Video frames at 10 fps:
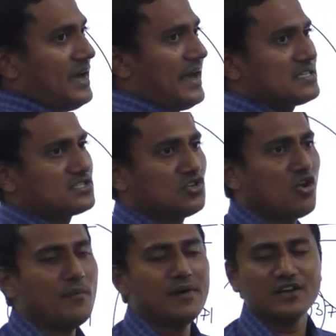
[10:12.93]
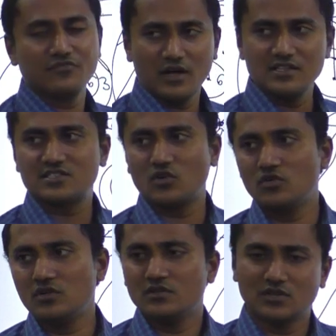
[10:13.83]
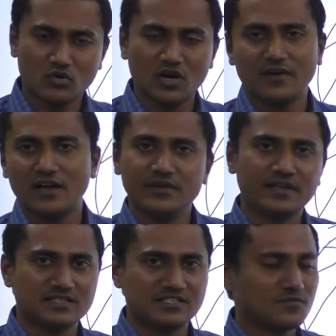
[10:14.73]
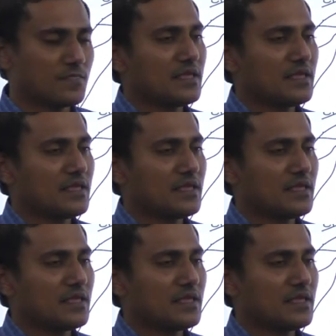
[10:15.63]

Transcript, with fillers: As denominator falls down, the overall value increases.